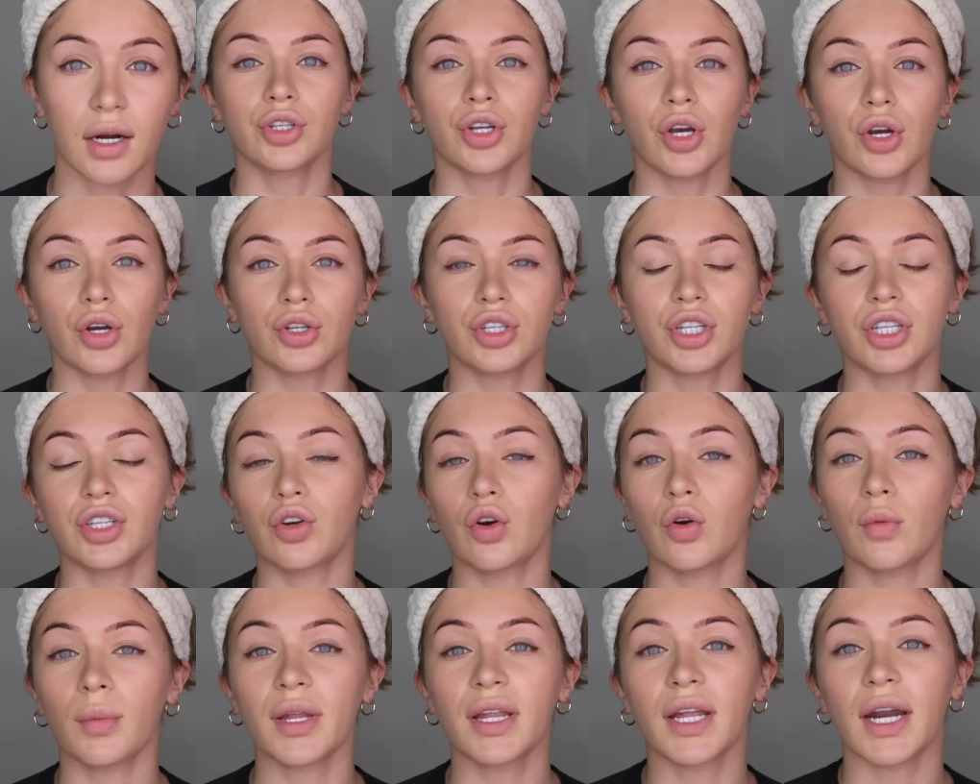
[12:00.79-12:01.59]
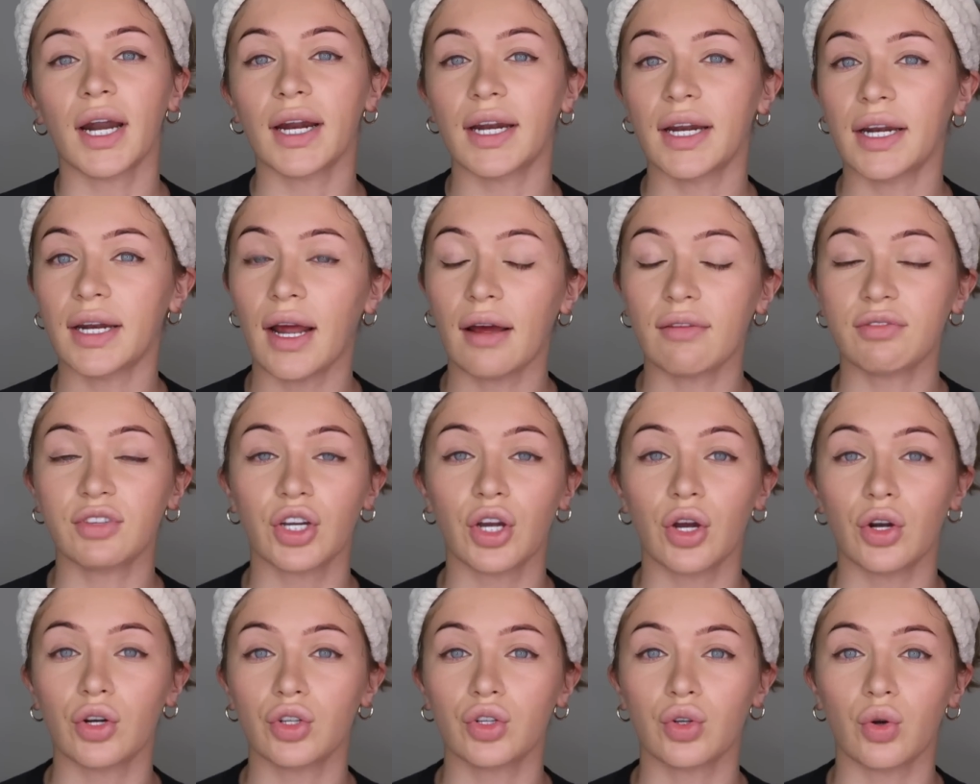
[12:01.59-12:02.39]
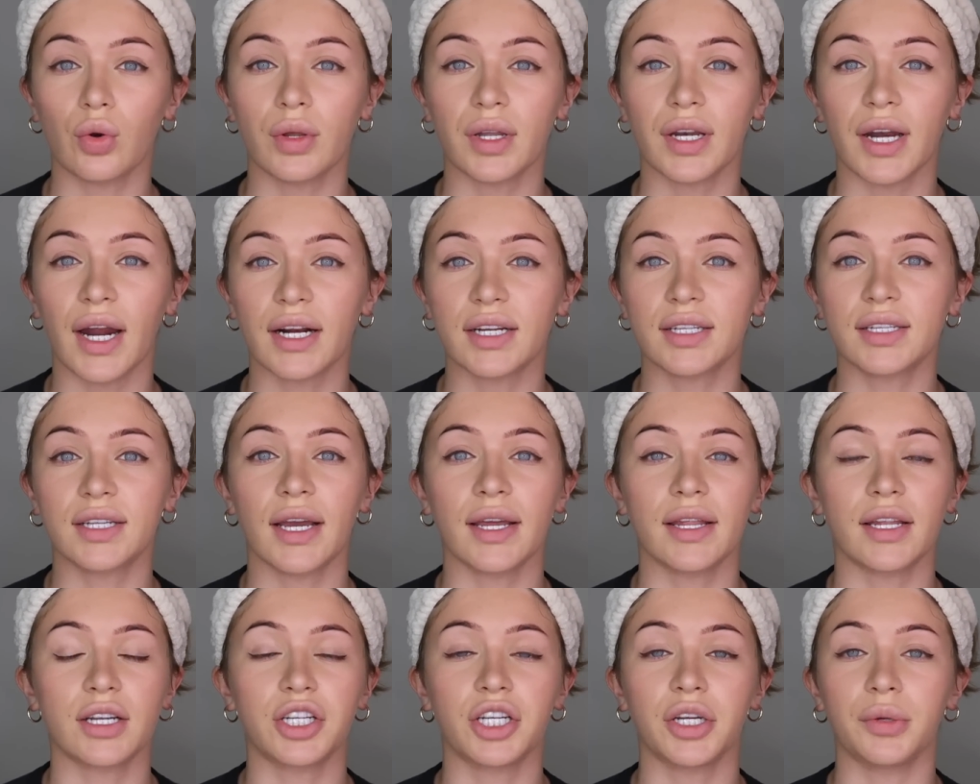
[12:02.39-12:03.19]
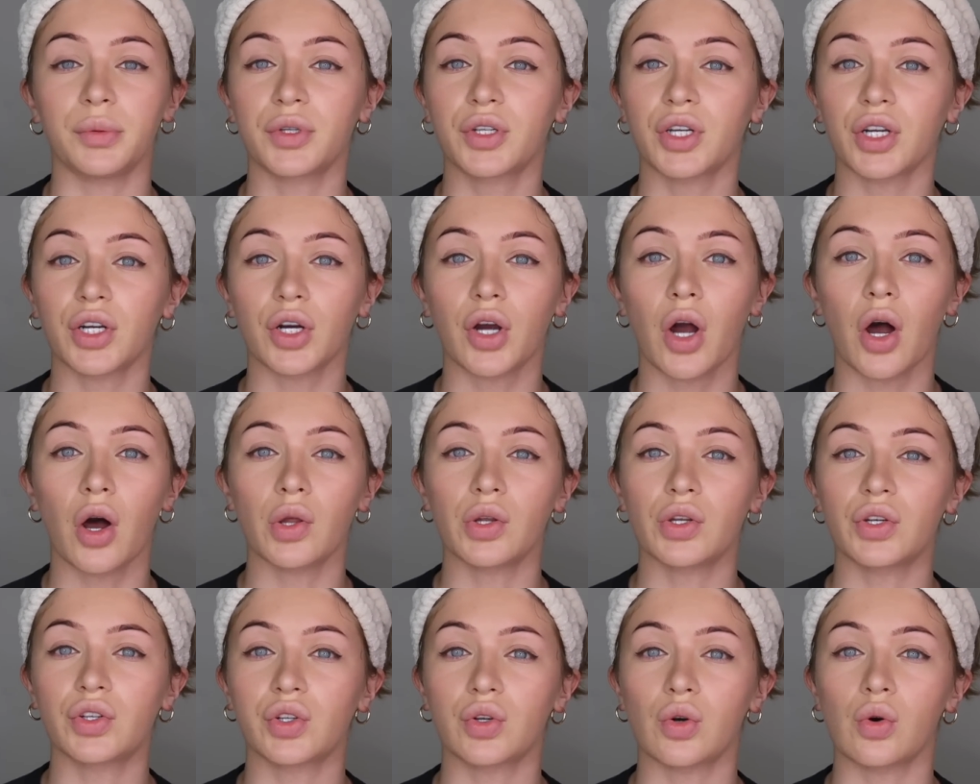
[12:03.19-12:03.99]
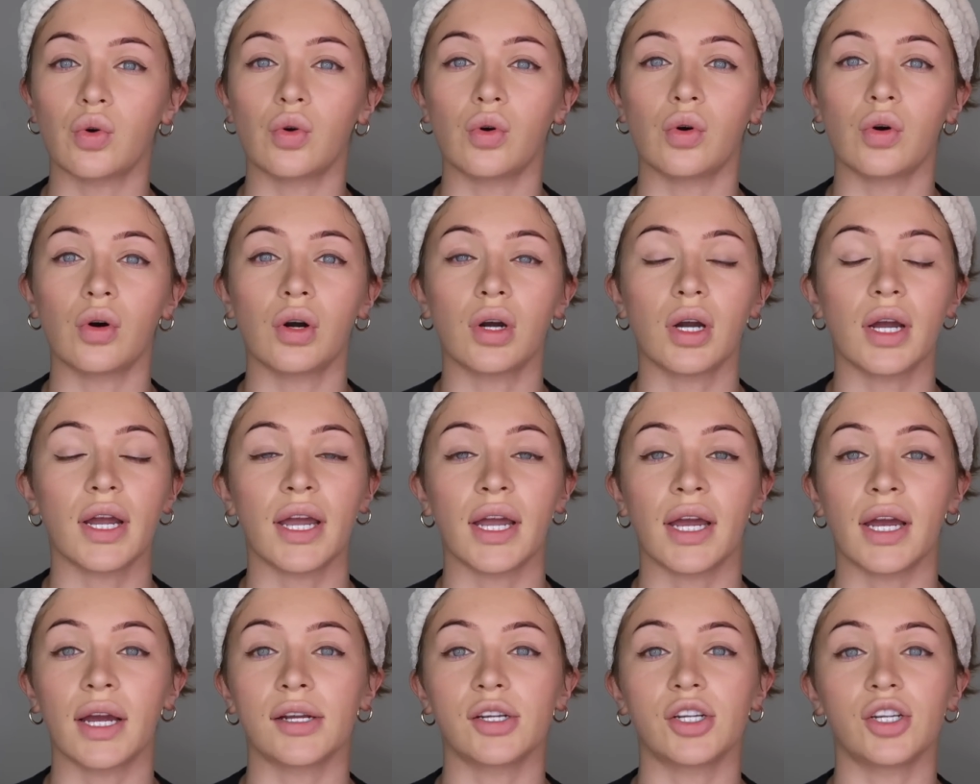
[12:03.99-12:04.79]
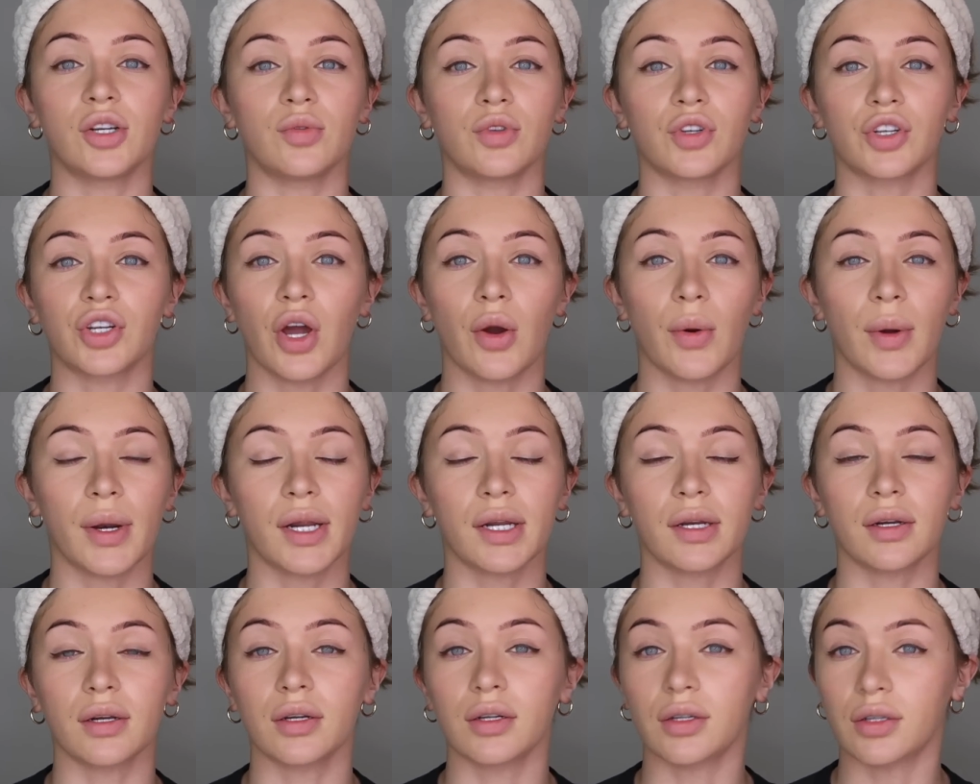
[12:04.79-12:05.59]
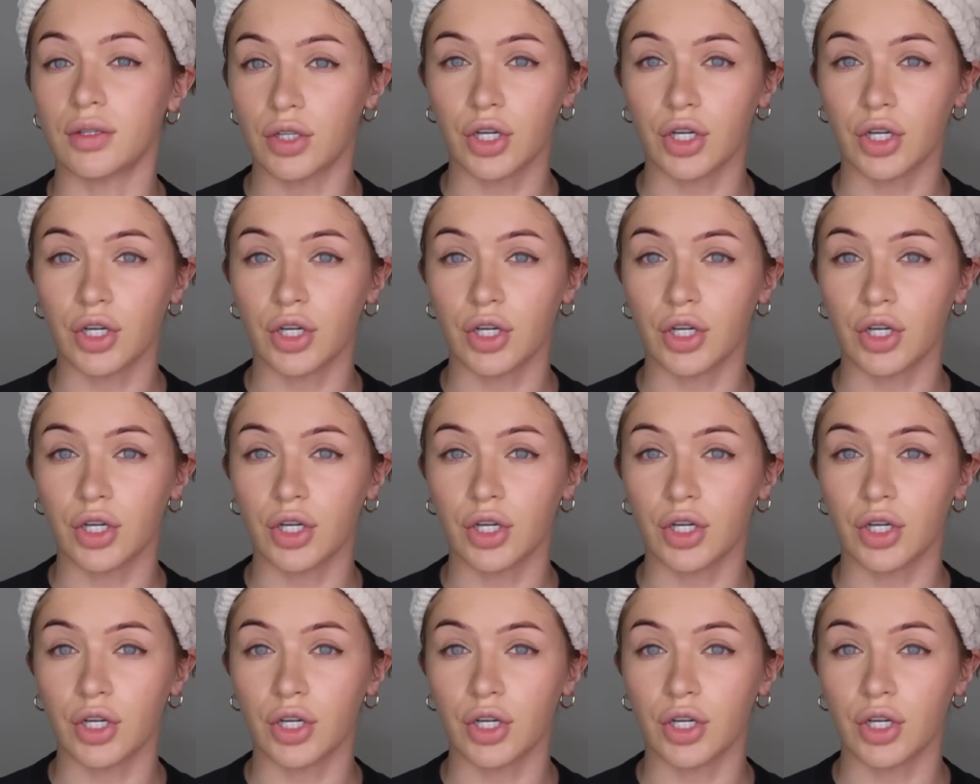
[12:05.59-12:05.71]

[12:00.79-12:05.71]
So she told me that I didn't have to go to school the next day, that she was gonna call the school and she was gonna